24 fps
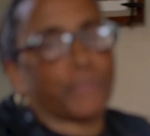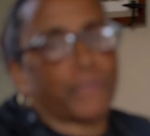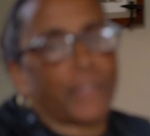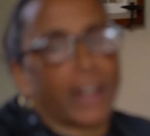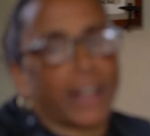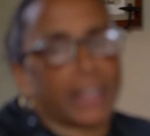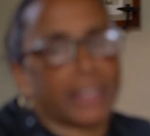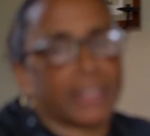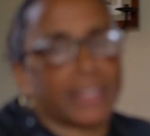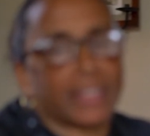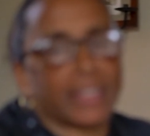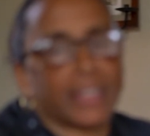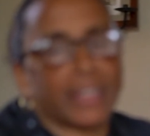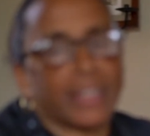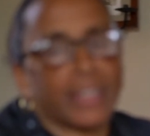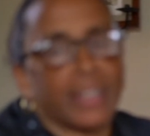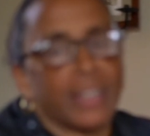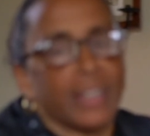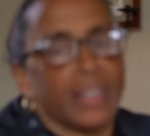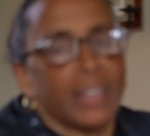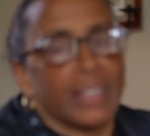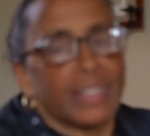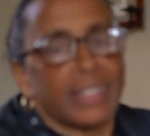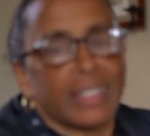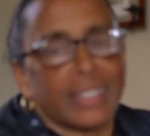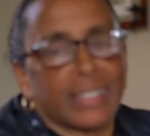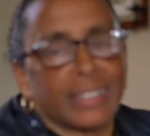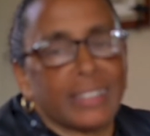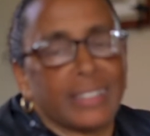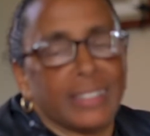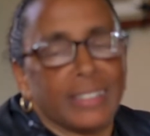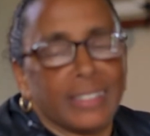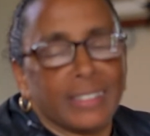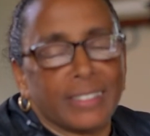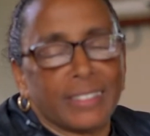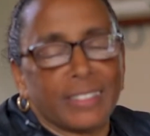find the
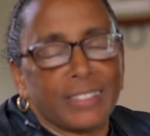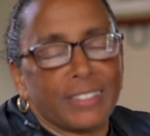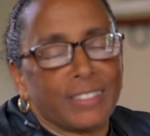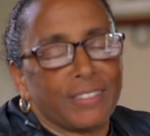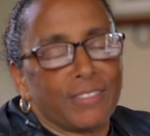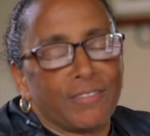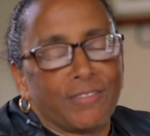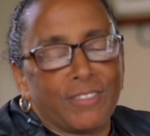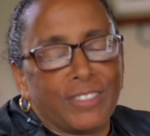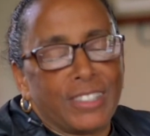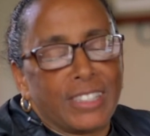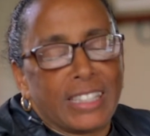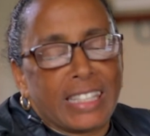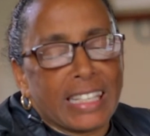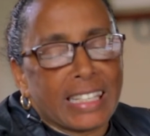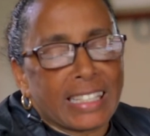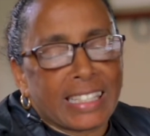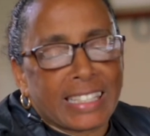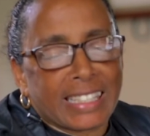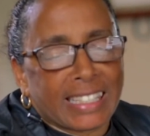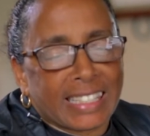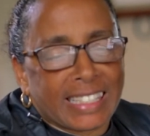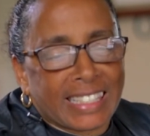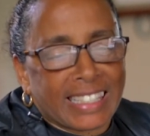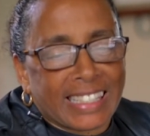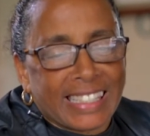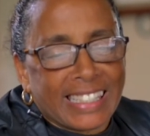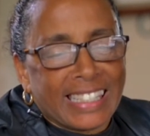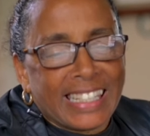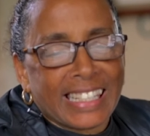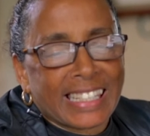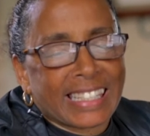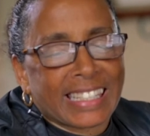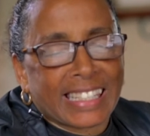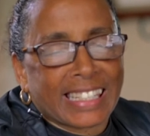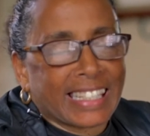the dis-
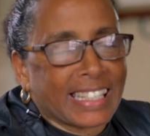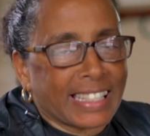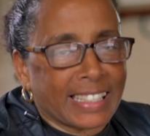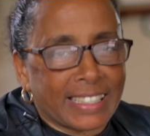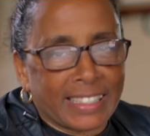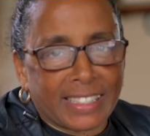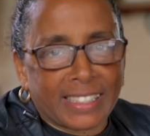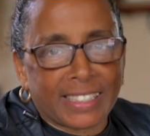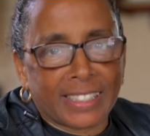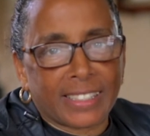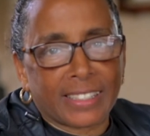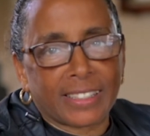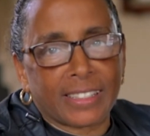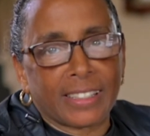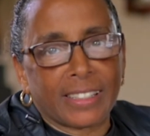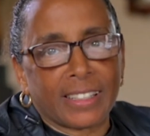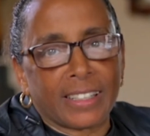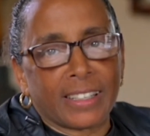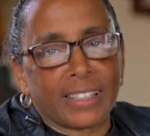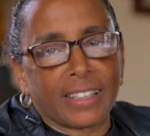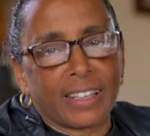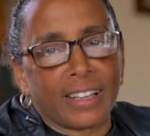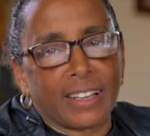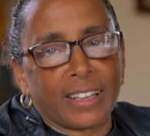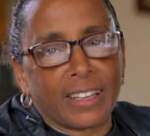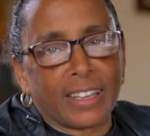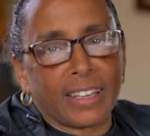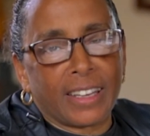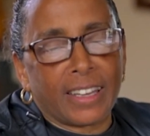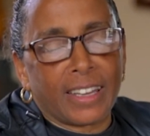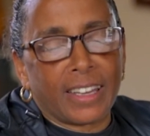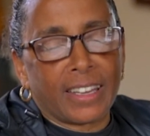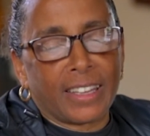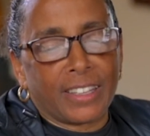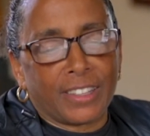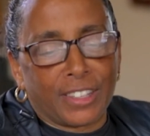dissonance
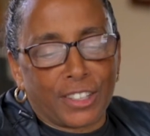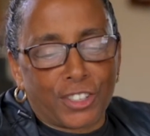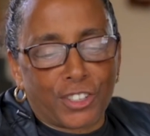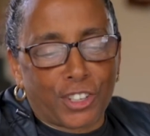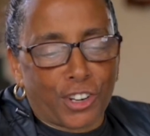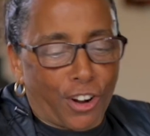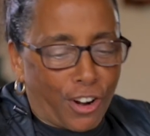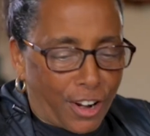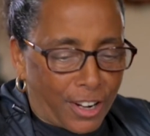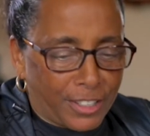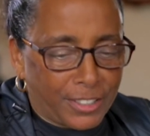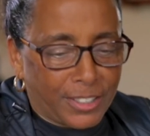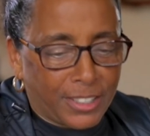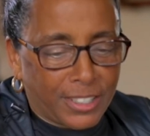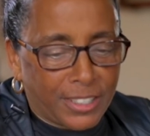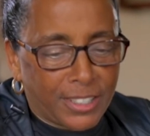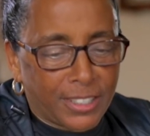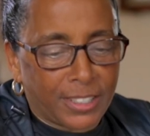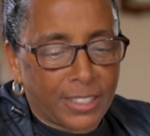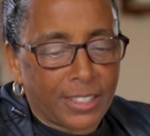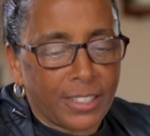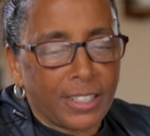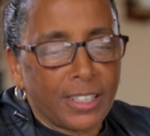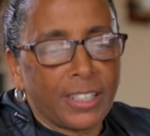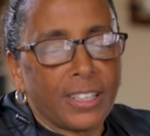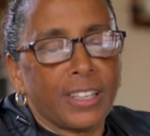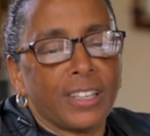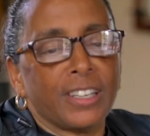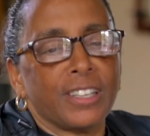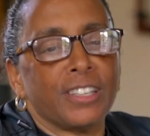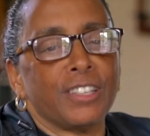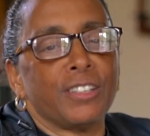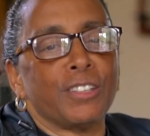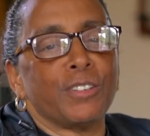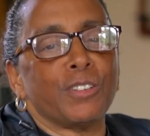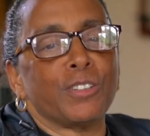in the charts.
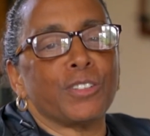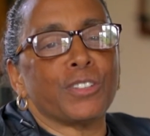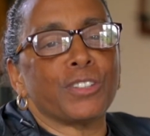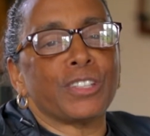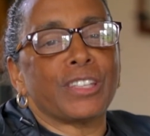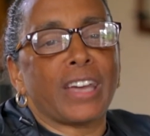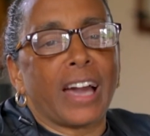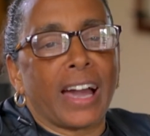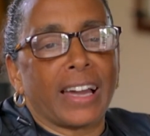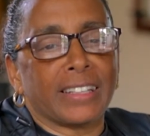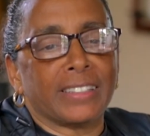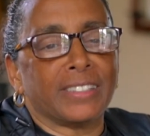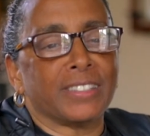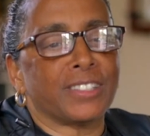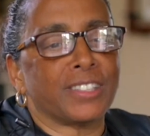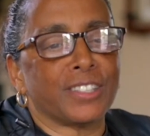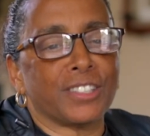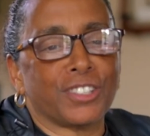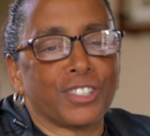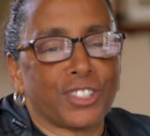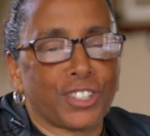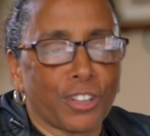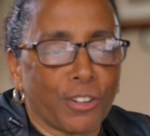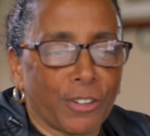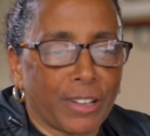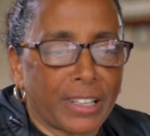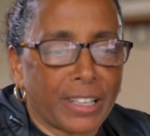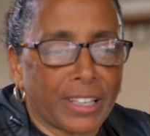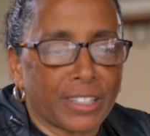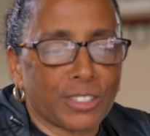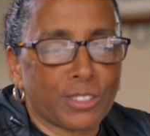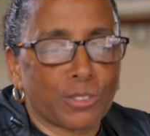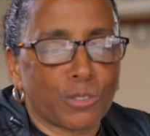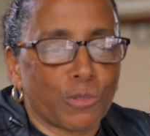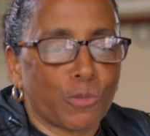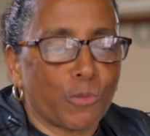Guidance is showing
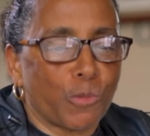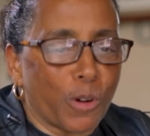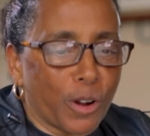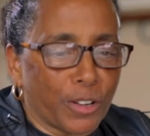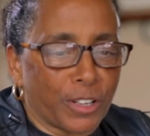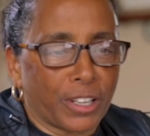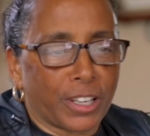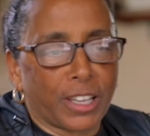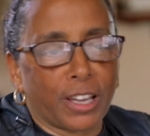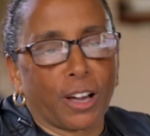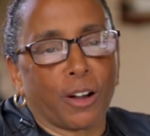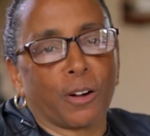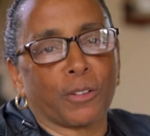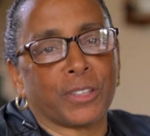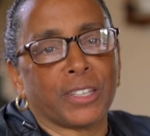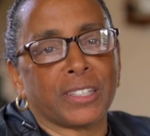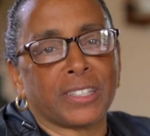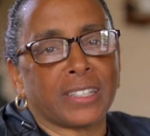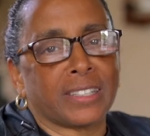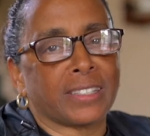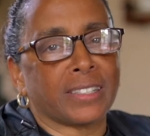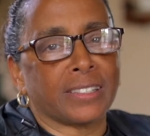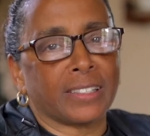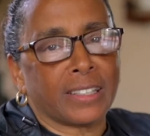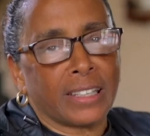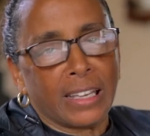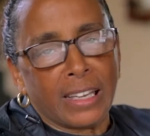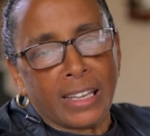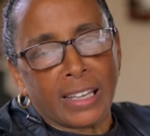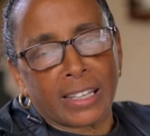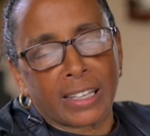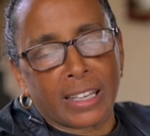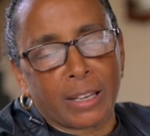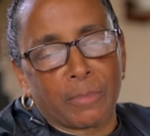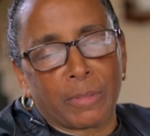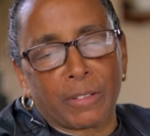us where to go. This isn't
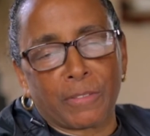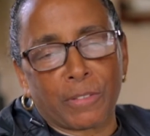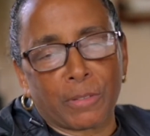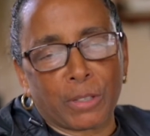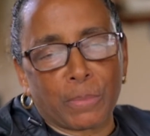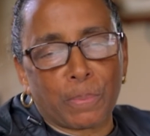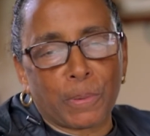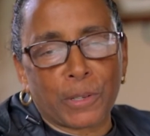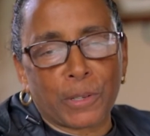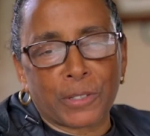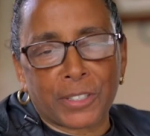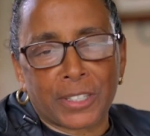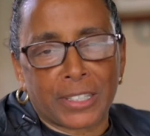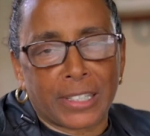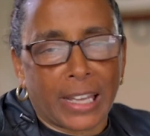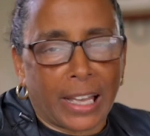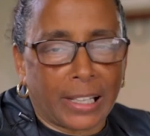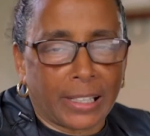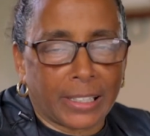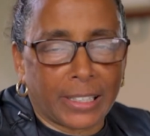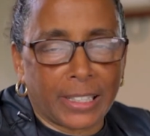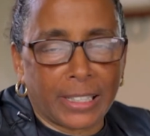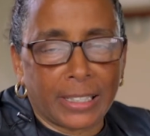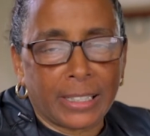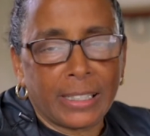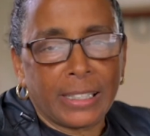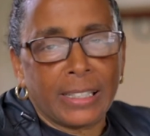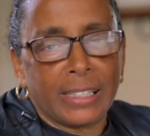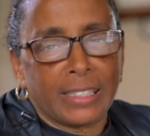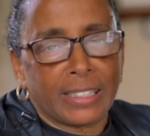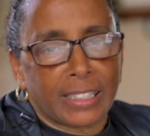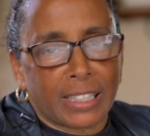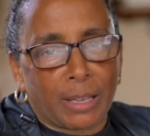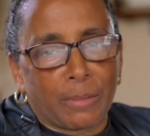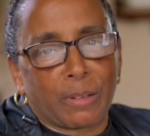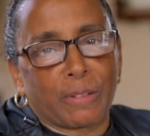coming from the personality.
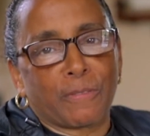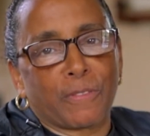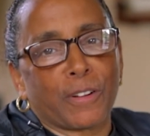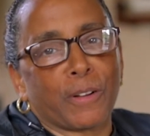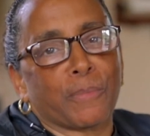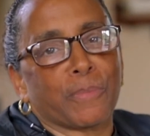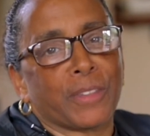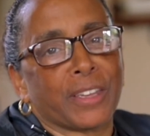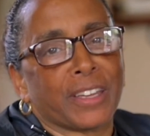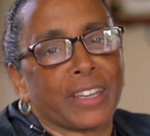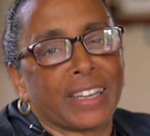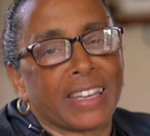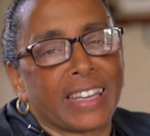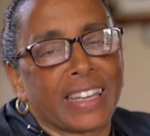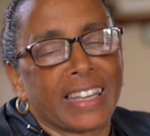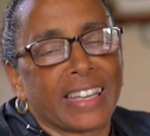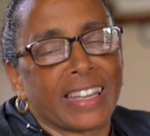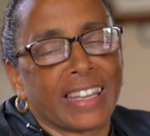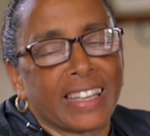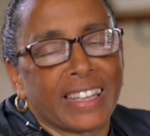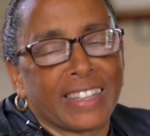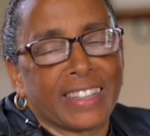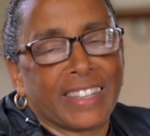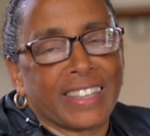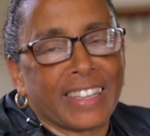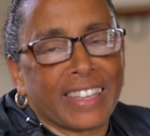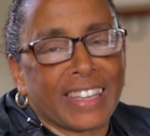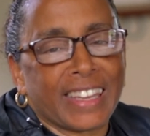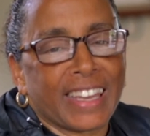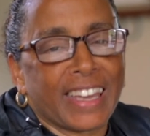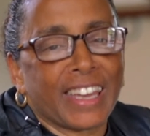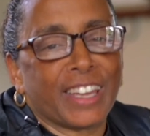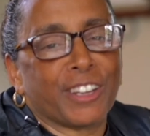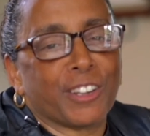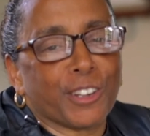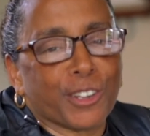It's coming from the the
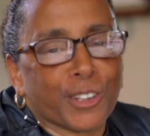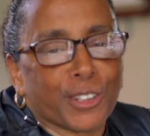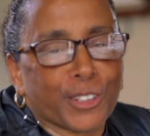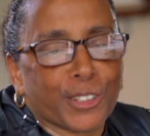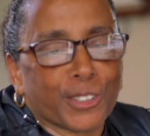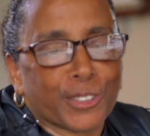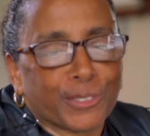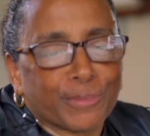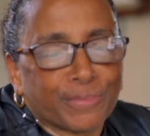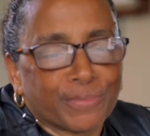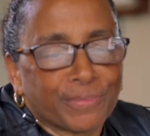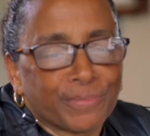inner